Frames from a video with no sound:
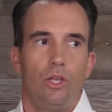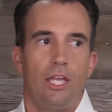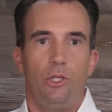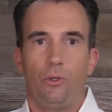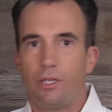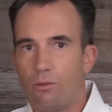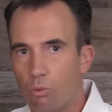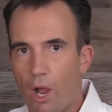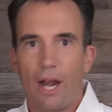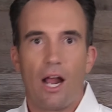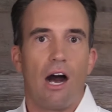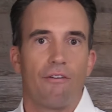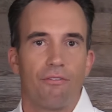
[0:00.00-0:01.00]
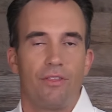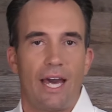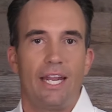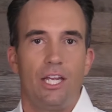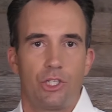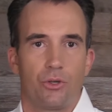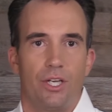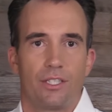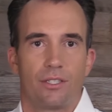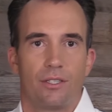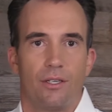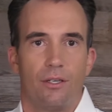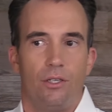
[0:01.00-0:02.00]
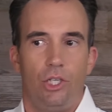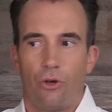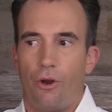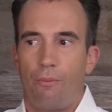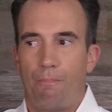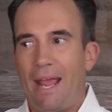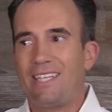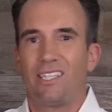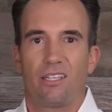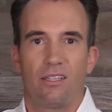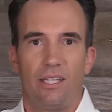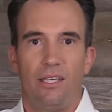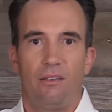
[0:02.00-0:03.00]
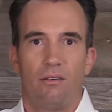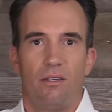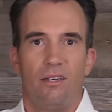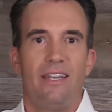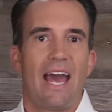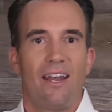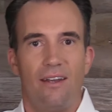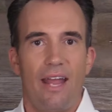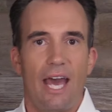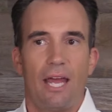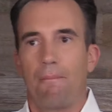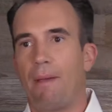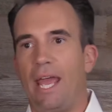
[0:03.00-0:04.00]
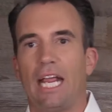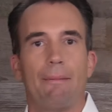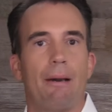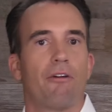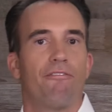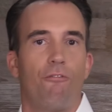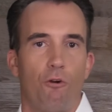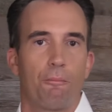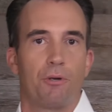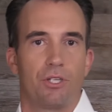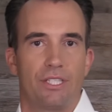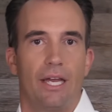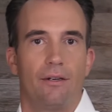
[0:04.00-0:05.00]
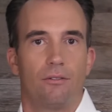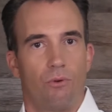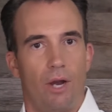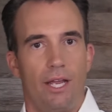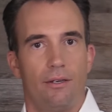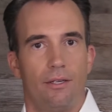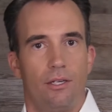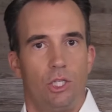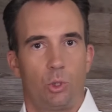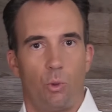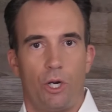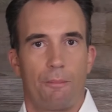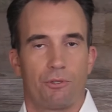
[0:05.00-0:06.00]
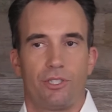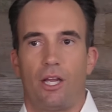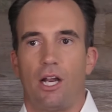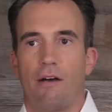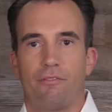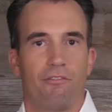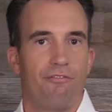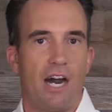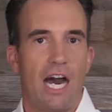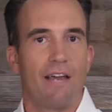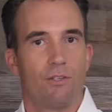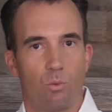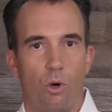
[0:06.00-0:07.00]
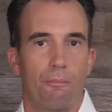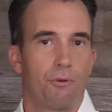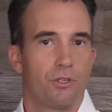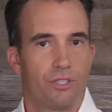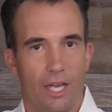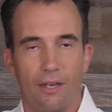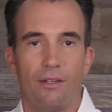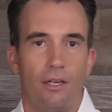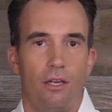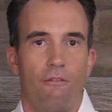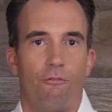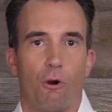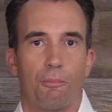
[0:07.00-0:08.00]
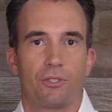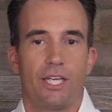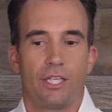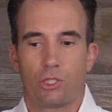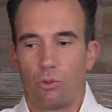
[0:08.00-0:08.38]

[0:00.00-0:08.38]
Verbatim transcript: and you can write off that interest, you're basically net net paying about 4%, right? 20% off of 5 is 1%, 4%.